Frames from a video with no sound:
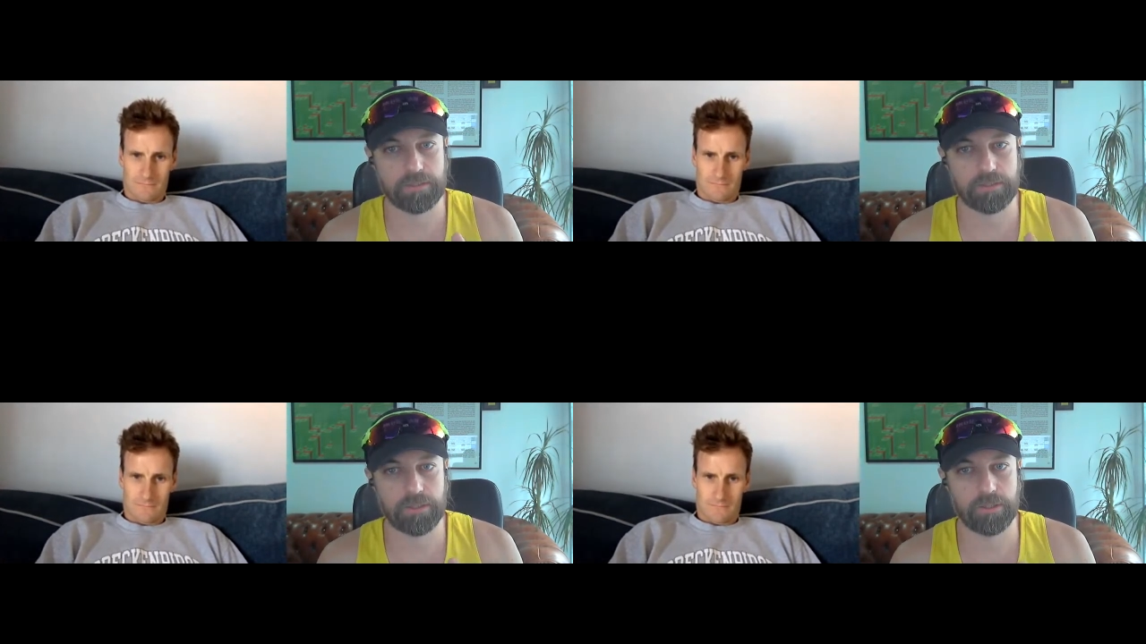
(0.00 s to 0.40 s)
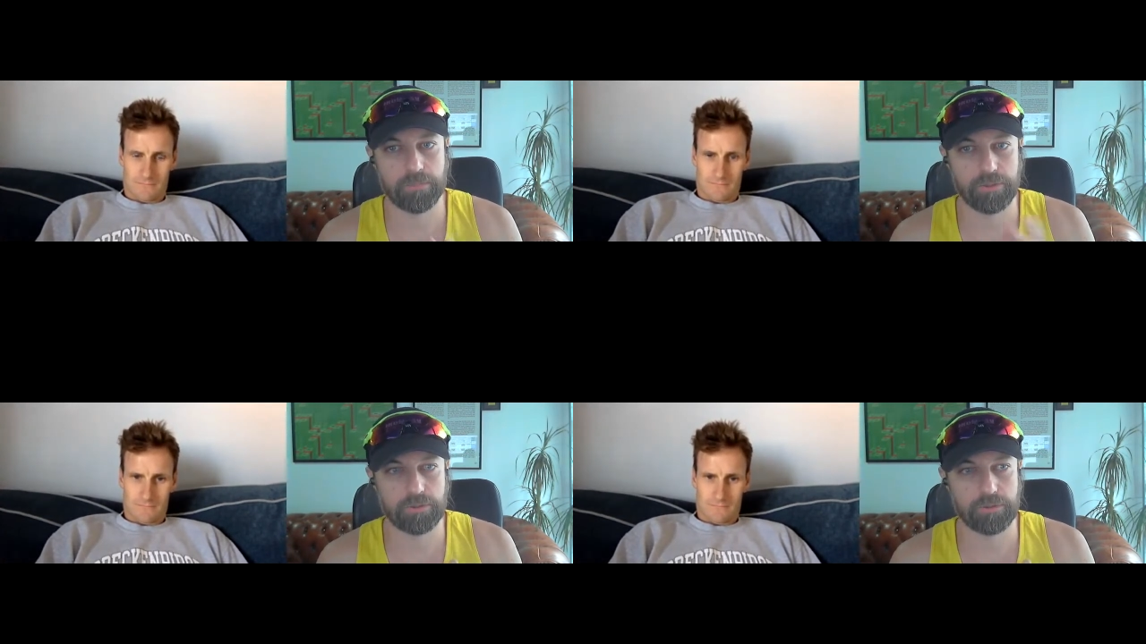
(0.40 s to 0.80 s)
Speaker 1: you know
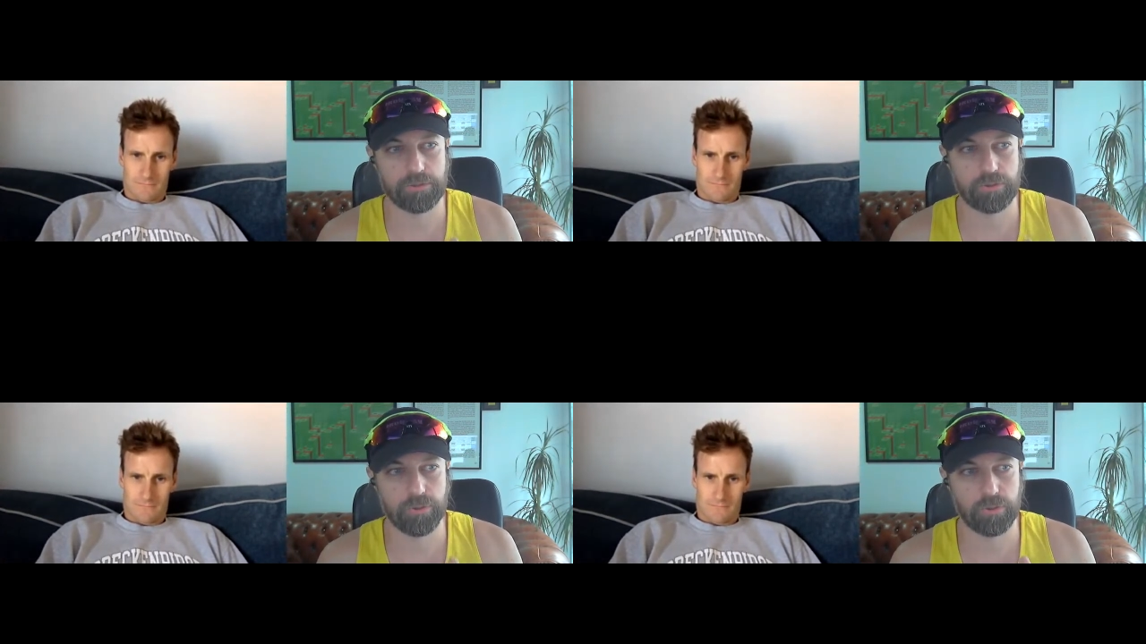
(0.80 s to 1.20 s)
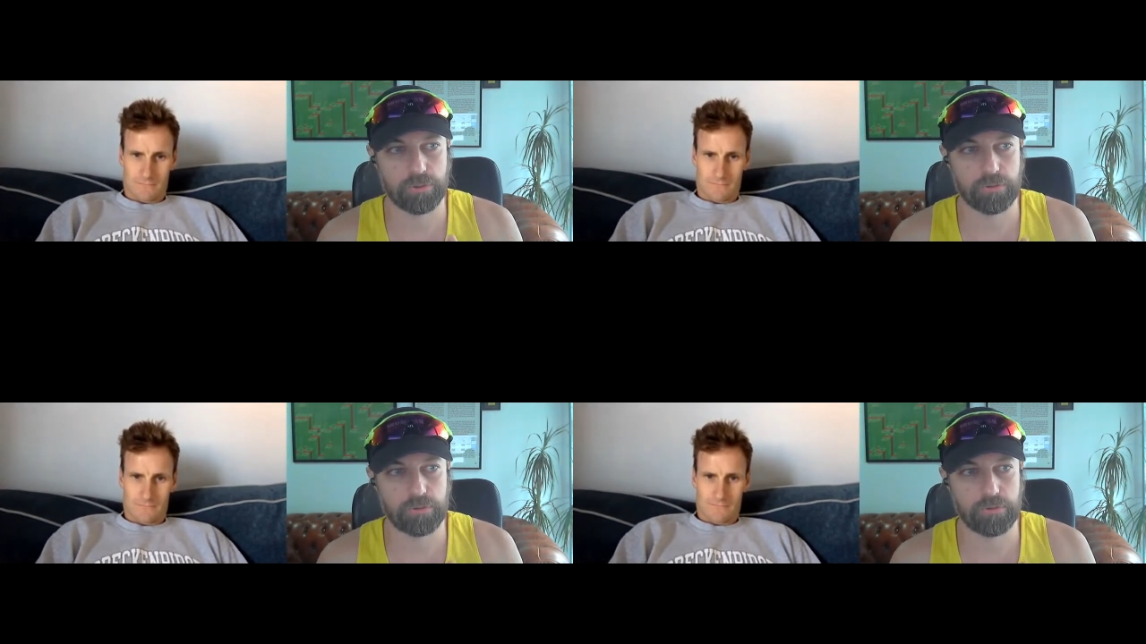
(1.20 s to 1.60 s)
because you're
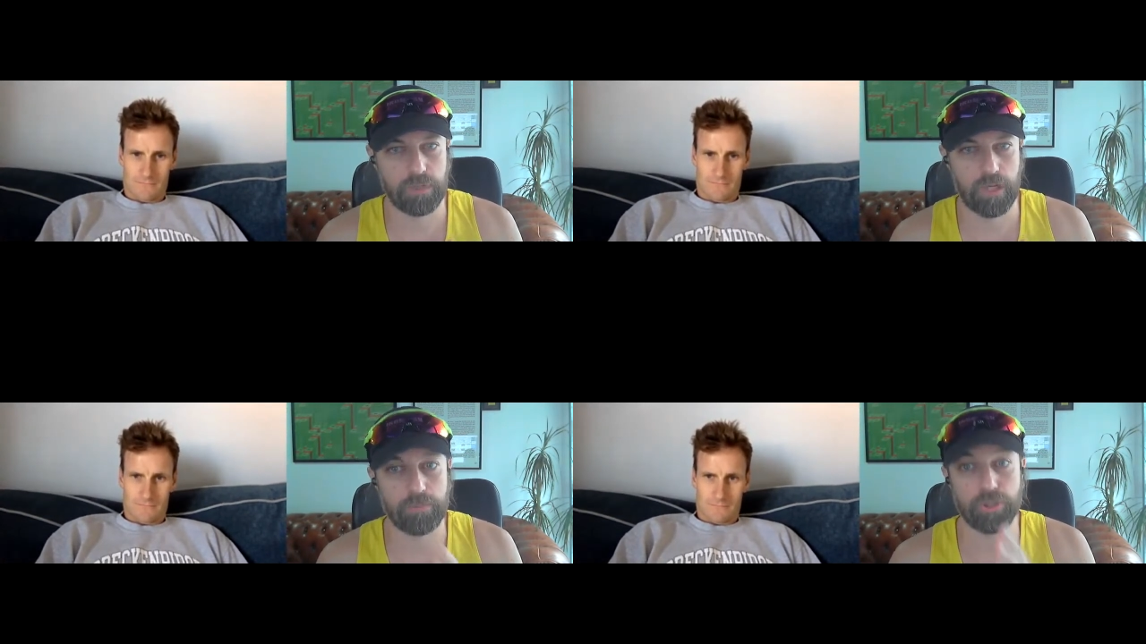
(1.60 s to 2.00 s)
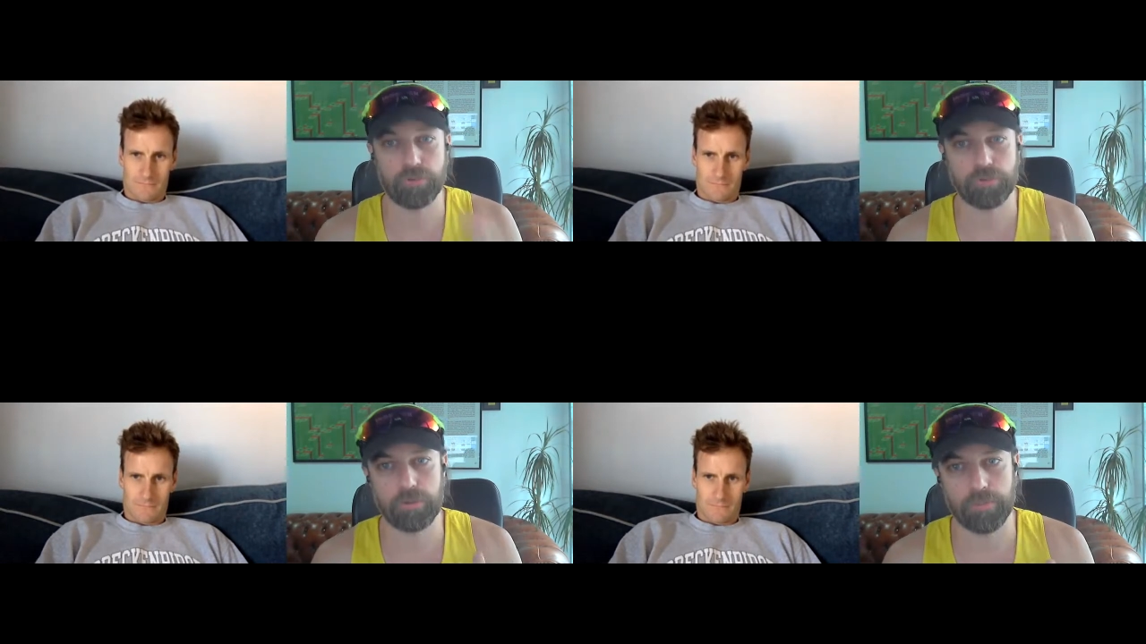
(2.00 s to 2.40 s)
also how much you
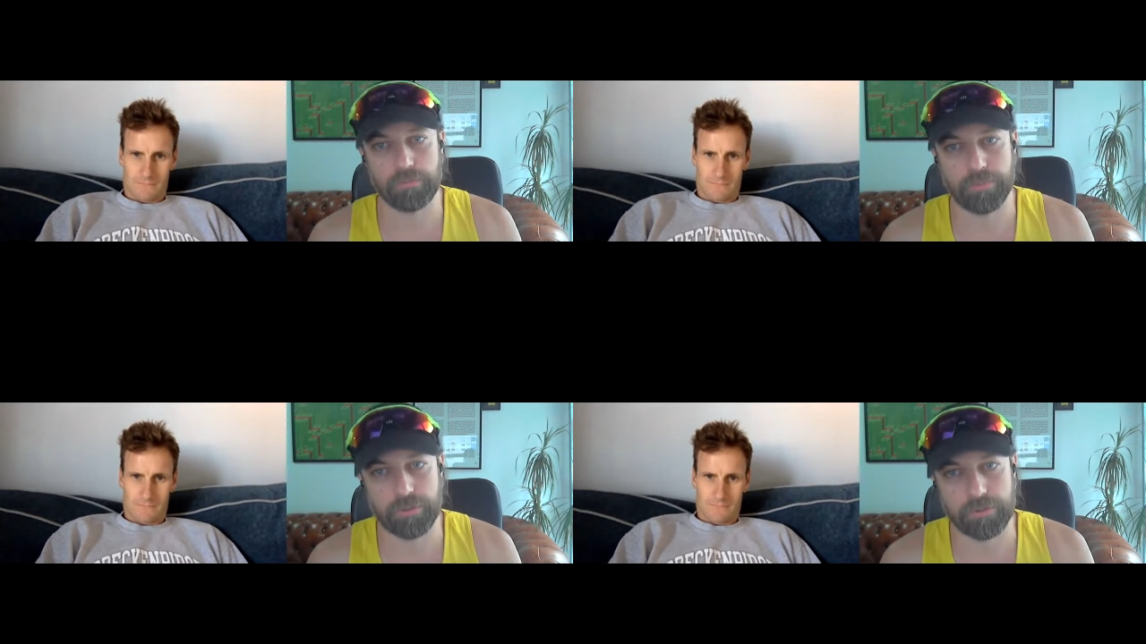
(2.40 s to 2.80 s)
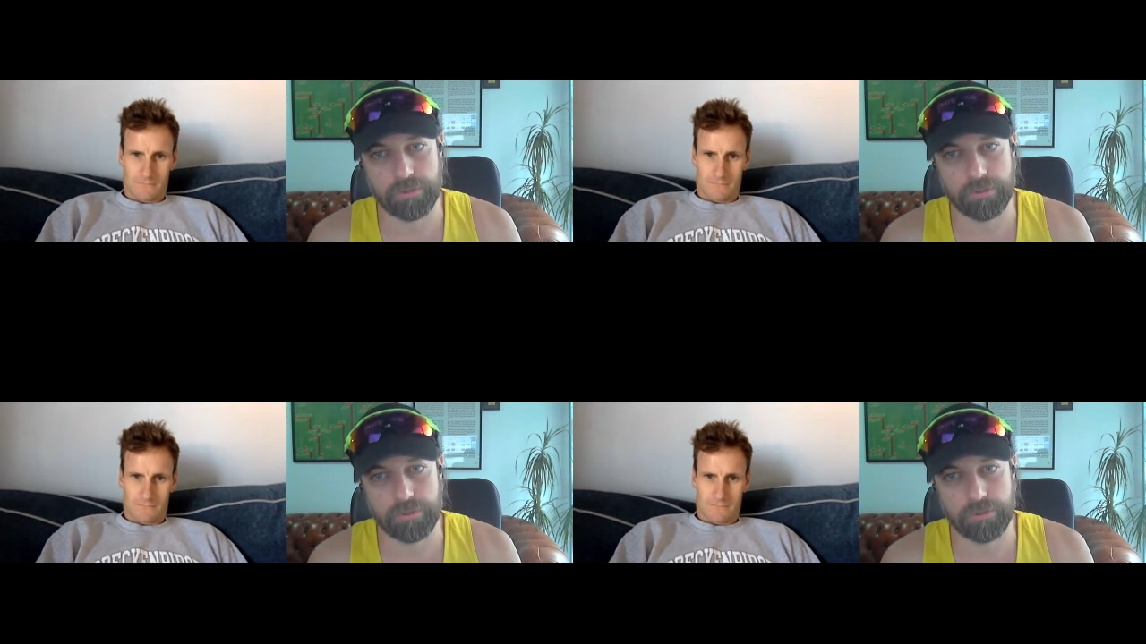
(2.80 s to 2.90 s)
know about products